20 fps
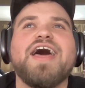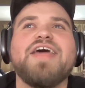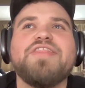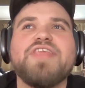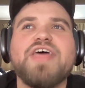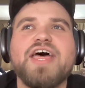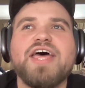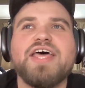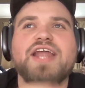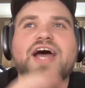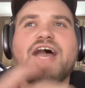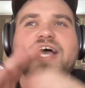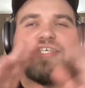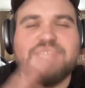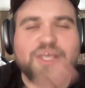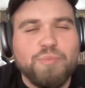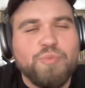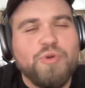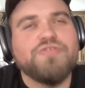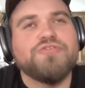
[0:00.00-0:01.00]
And then
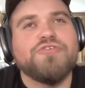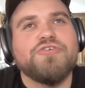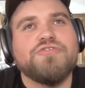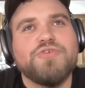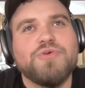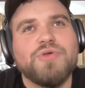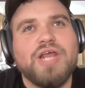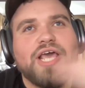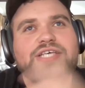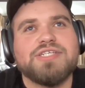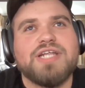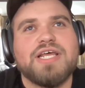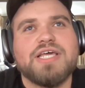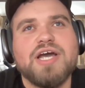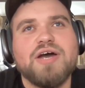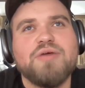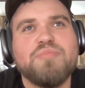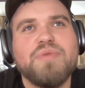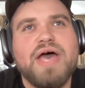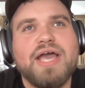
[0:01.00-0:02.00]
I step away for a few days, and
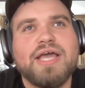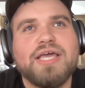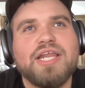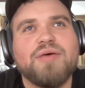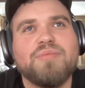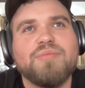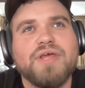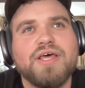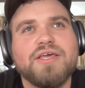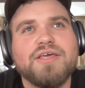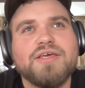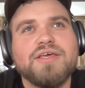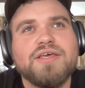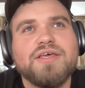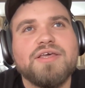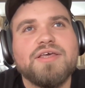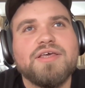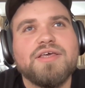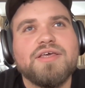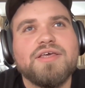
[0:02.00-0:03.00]
I come back, and I'm like,
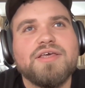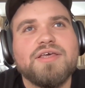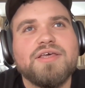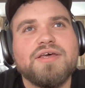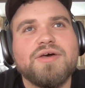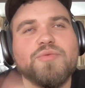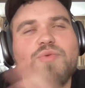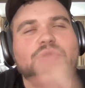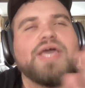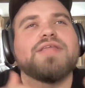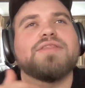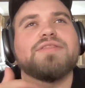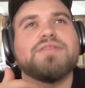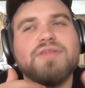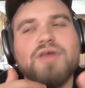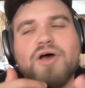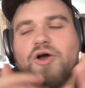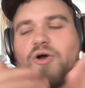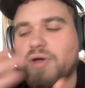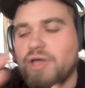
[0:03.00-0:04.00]
wait,
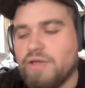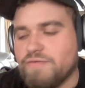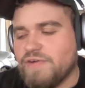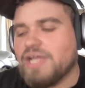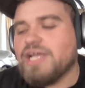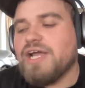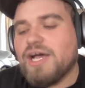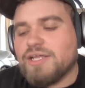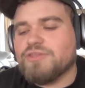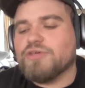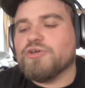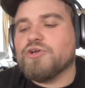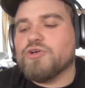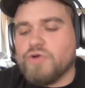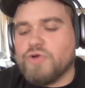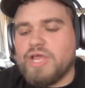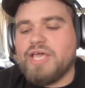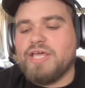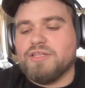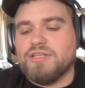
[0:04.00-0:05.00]
no, if I got the
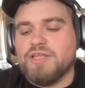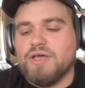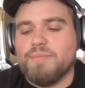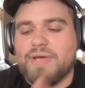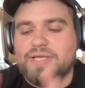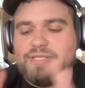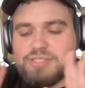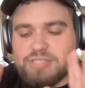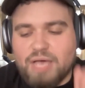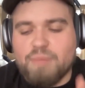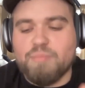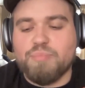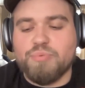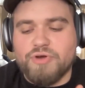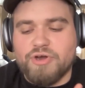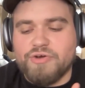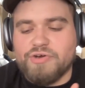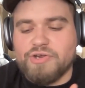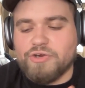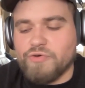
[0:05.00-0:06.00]
grade, my
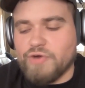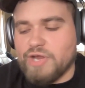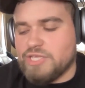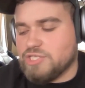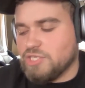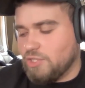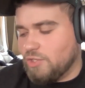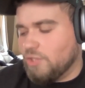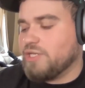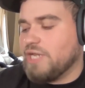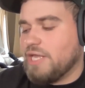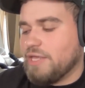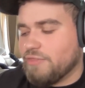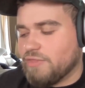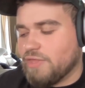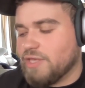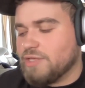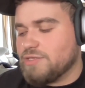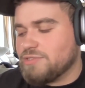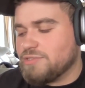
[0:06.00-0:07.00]
temporary grade, to look
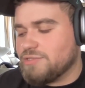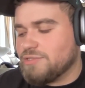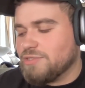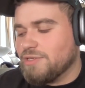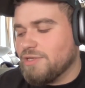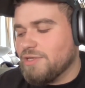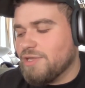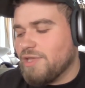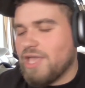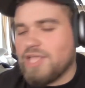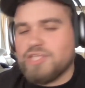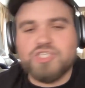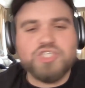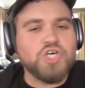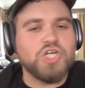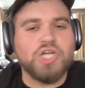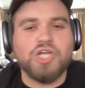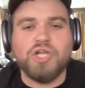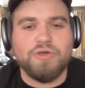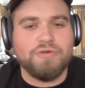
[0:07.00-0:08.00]
like this, it's
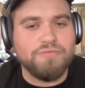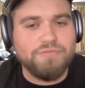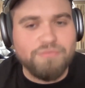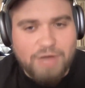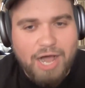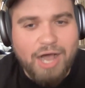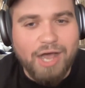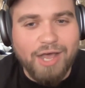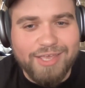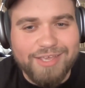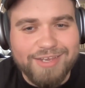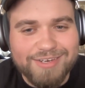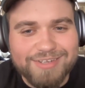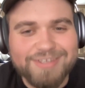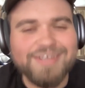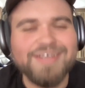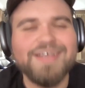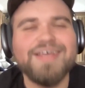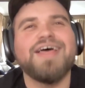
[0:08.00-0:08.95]
going to look fine.